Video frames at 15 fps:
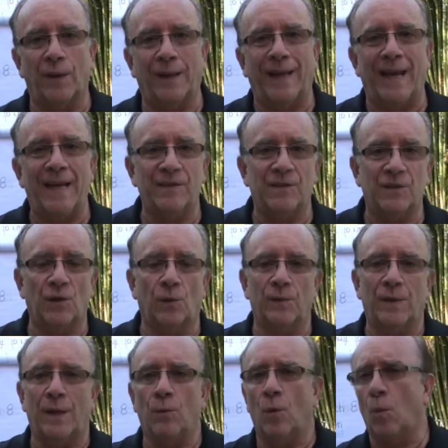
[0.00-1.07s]
gait so
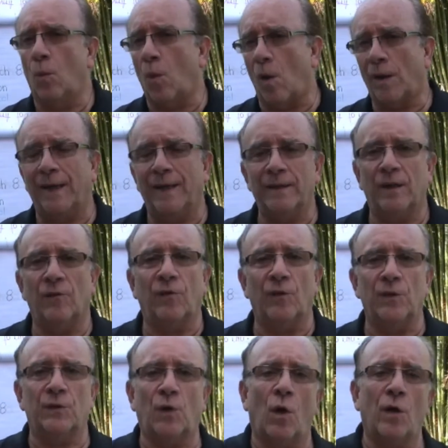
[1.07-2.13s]
they were walking
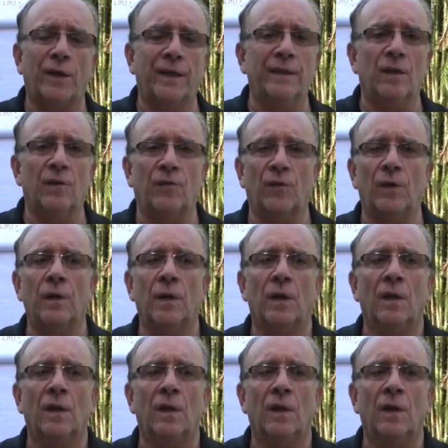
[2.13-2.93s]
different, talking different,